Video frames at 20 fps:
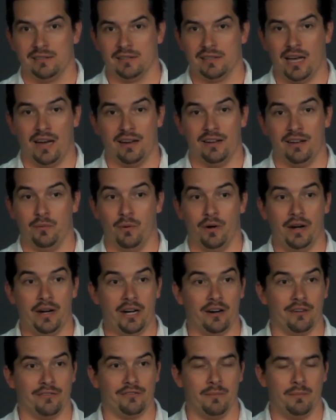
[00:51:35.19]
God didn't want to
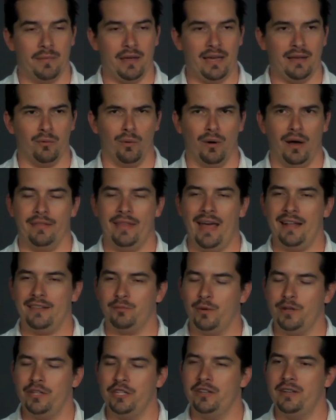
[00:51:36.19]
hear from me. What?
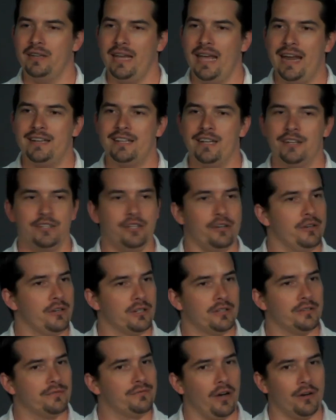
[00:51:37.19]
That's when you need to do your
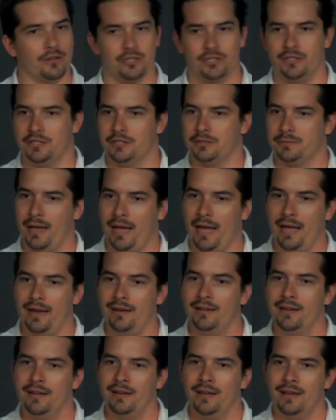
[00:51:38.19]
devotions, man.